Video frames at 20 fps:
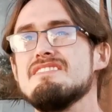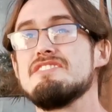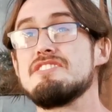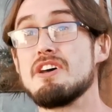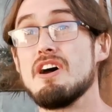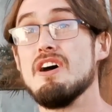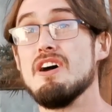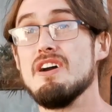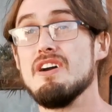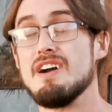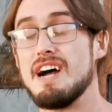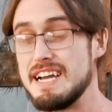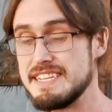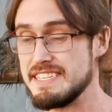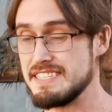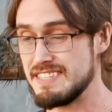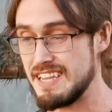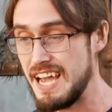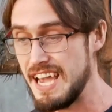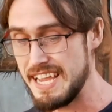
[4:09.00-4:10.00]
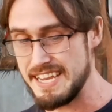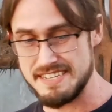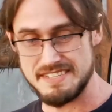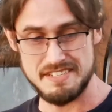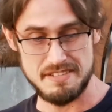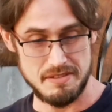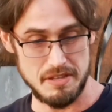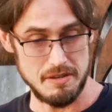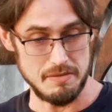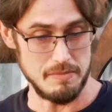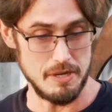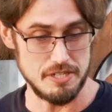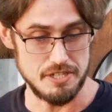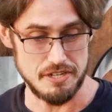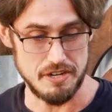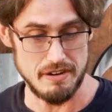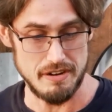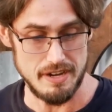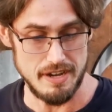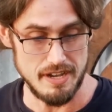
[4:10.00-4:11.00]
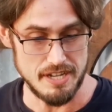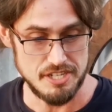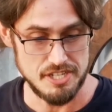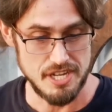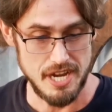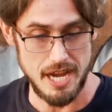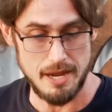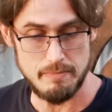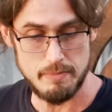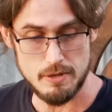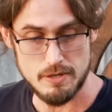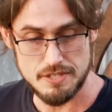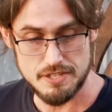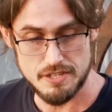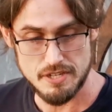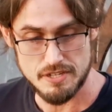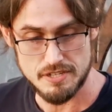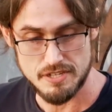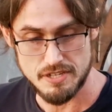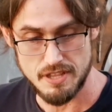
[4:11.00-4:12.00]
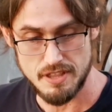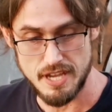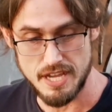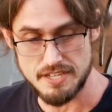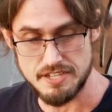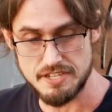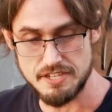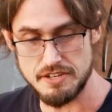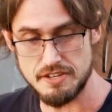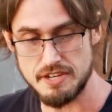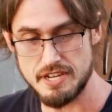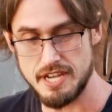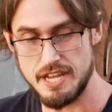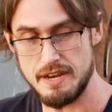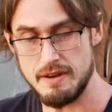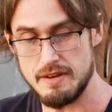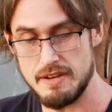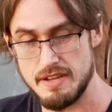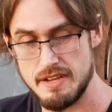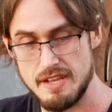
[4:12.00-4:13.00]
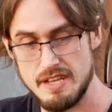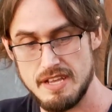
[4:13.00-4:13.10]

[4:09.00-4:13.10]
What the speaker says: So I designed the Mojura shape also so that you can